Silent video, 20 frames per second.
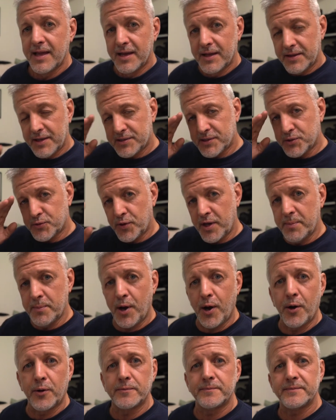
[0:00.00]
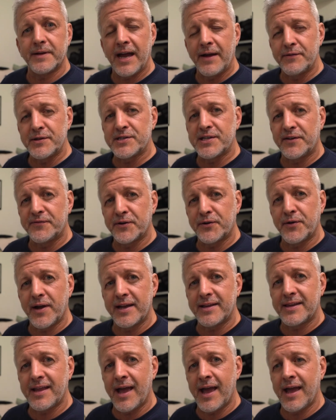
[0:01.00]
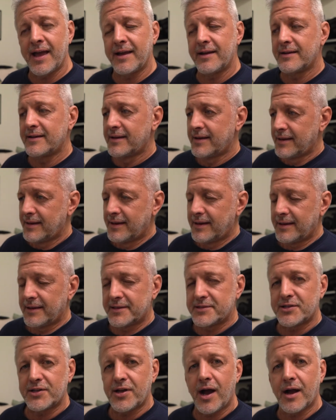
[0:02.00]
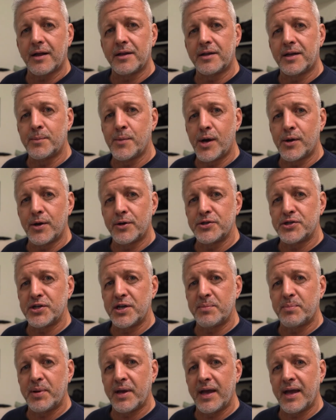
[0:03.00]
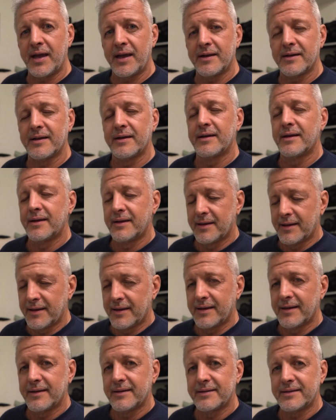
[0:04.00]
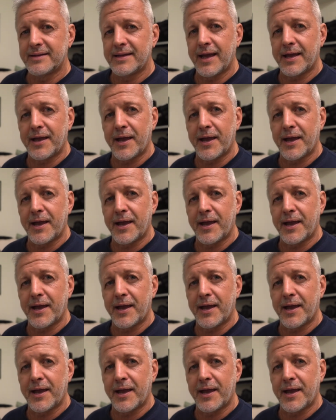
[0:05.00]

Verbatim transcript: This is Rembo. Have yourself a great day. Let's talk a little MotoGP. Take